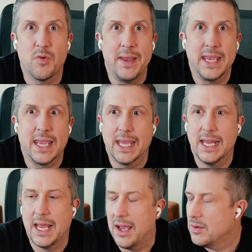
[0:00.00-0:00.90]
you for making
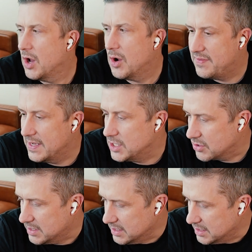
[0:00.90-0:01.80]
it. No,
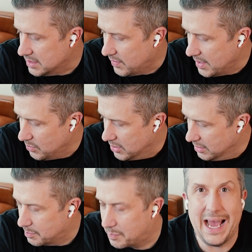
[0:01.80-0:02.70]
adventurous isn't the right
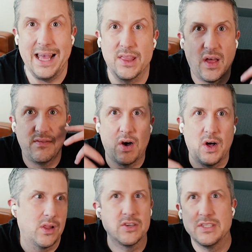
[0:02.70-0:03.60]
word, but I love
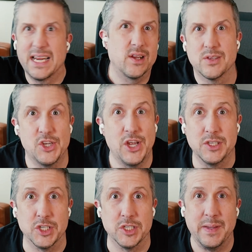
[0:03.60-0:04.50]
all our technical
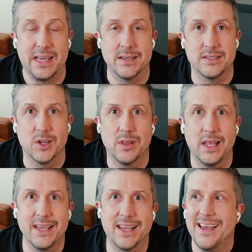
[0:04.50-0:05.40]
challenges because
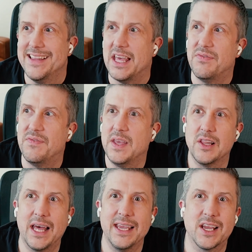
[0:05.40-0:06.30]
they
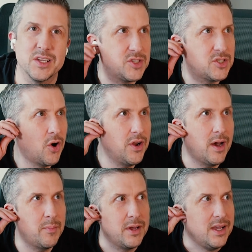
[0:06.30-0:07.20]
feel like
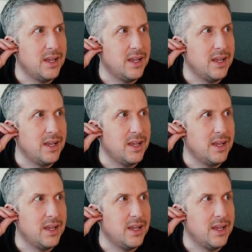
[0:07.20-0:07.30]
startup,